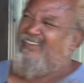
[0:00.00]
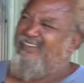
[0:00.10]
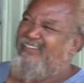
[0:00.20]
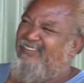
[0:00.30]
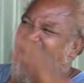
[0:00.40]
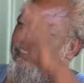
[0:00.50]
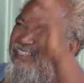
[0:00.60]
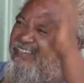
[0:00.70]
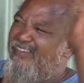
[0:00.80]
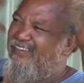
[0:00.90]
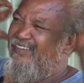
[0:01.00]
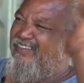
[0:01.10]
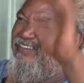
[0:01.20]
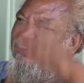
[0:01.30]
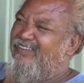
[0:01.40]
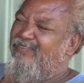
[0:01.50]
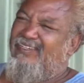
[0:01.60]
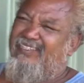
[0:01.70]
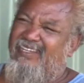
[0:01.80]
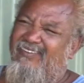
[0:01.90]
That's what you see.
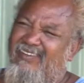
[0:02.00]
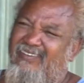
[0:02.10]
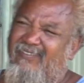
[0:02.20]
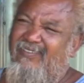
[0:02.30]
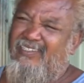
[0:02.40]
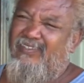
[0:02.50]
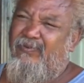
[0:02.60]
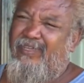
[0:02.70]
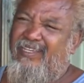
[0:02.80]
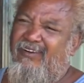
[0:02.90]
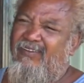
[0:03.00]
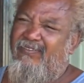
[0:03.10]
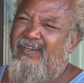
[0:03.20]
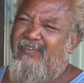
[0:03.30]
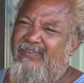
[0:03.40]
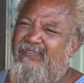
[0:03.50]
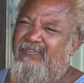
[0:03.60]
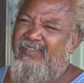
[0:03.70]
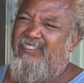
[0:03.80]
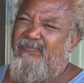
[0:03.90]
Once a week over, after we
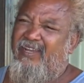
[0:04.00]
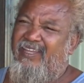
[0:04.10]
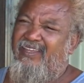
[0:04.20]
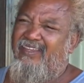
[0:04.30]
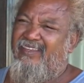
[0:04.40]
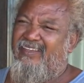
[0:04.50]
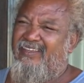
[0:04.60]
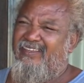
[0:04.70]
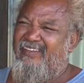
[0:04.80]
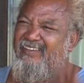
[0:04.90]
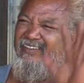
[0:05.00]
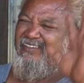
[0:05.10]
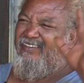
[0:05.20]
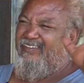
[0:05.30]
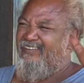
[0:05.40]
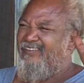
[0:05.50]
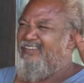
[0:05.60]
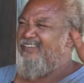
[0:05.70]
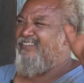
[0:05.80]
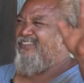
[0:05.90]
finish spraying,
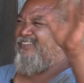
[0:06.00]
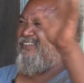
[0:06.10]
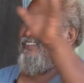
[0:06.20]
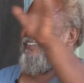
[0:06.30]
all you could just see